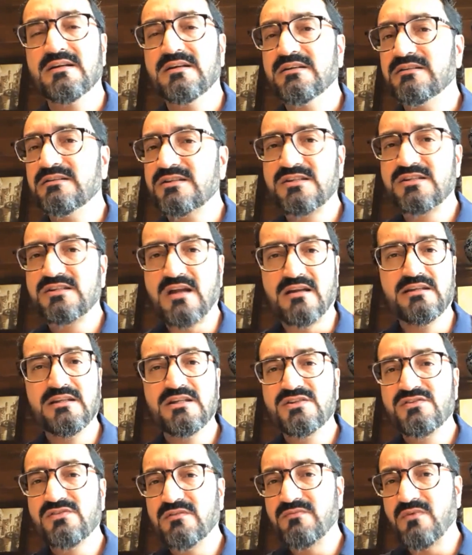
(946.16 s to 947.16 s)

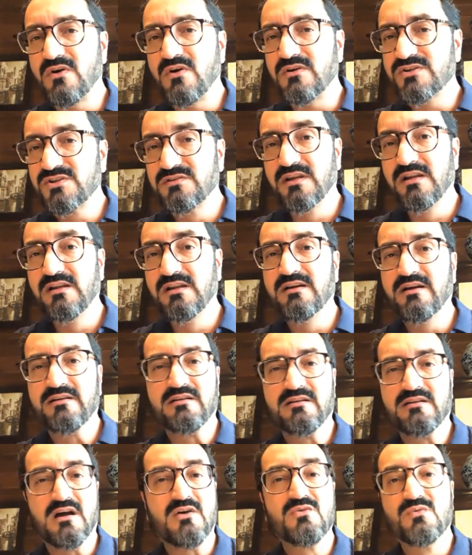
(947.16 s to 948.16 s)
studies from Australia and
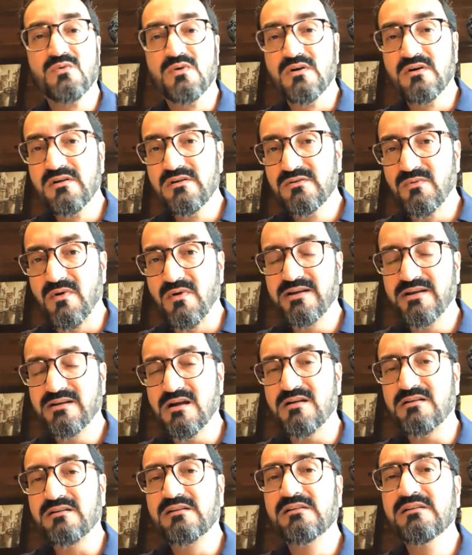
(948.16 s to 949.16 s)
now worldwide
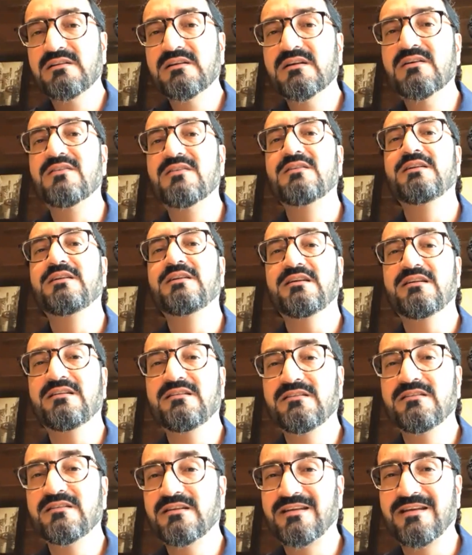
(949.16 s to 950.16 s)
are clearly
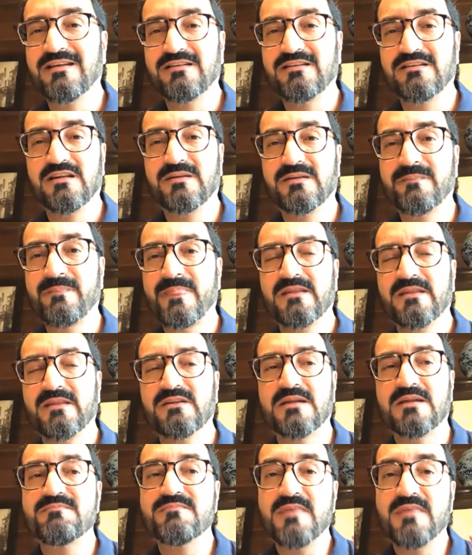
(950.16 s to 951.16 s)
indicating
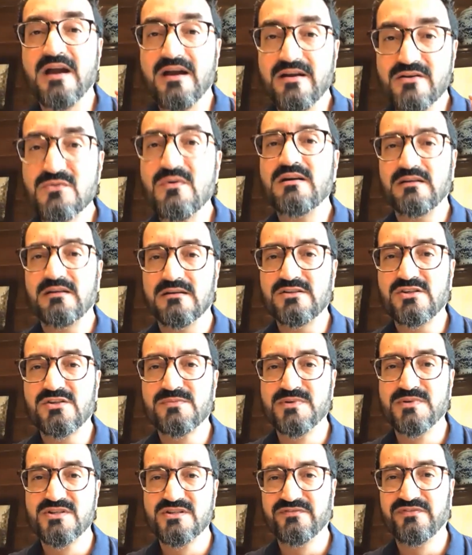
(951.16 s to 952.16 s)
that marijuana
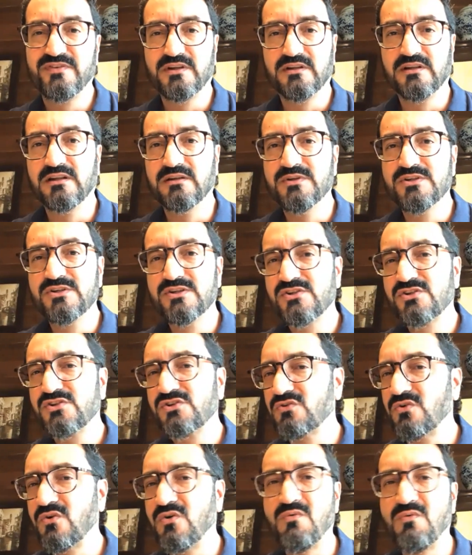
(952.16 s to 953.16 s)
specifically, which is
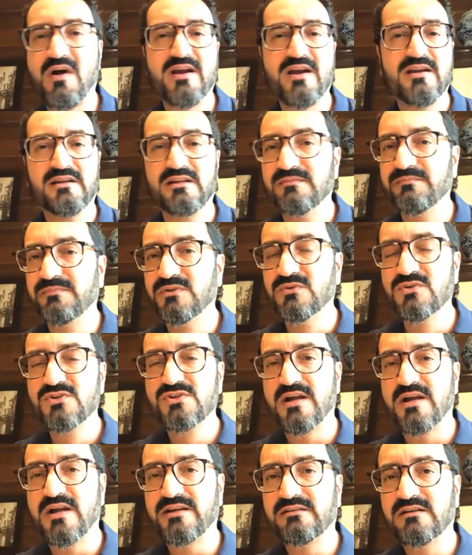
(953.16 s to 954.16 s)
so widely abused
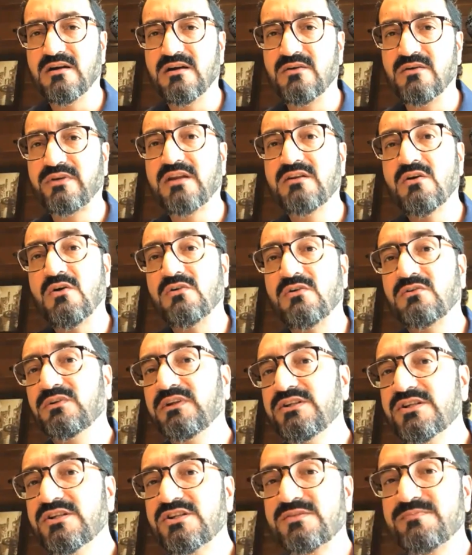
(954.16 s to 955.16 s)
right now, can not only
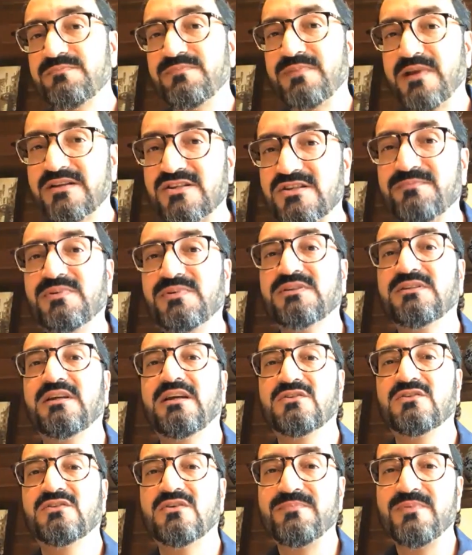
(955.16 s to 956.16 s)
just
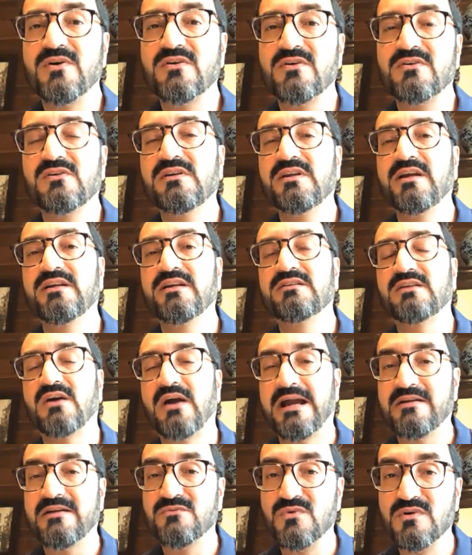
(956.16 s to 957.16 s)
precipitate or percolate
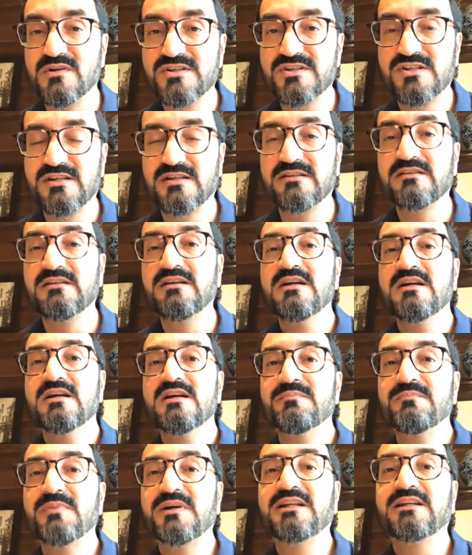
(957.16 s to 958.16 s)
and worsen,
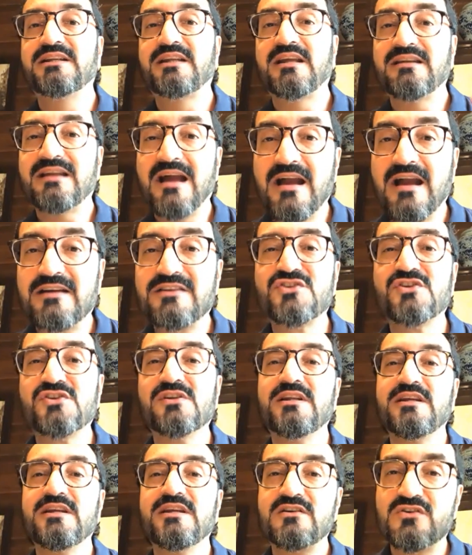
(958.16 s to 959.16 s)
but it can
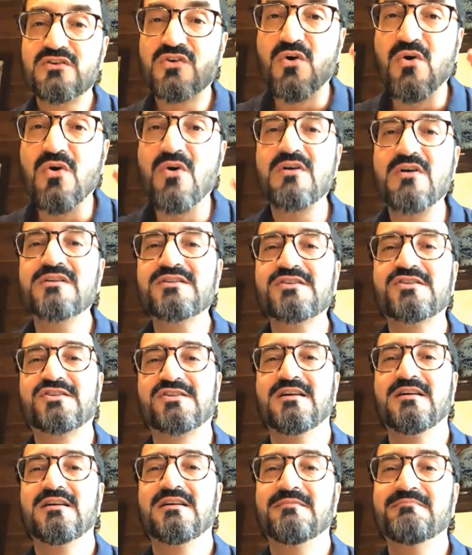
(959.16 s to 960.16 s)
actually
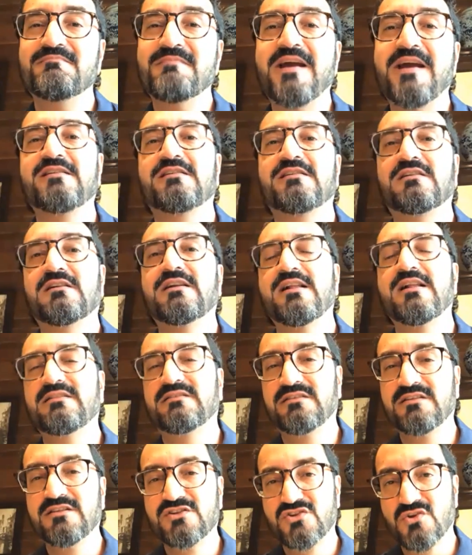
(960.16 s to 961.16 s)
cause mental health
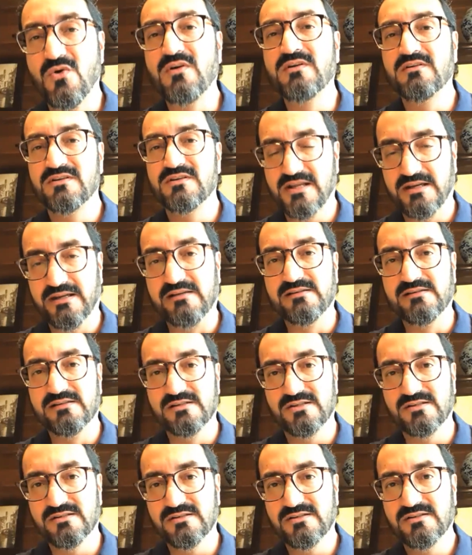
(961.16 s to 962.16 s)
disorders and
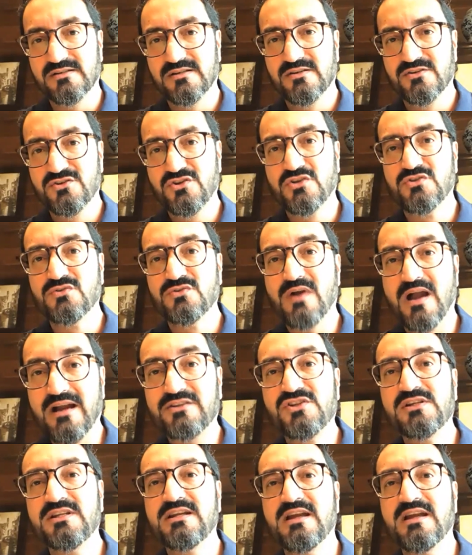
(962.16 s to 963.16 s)
illnesses. So you actually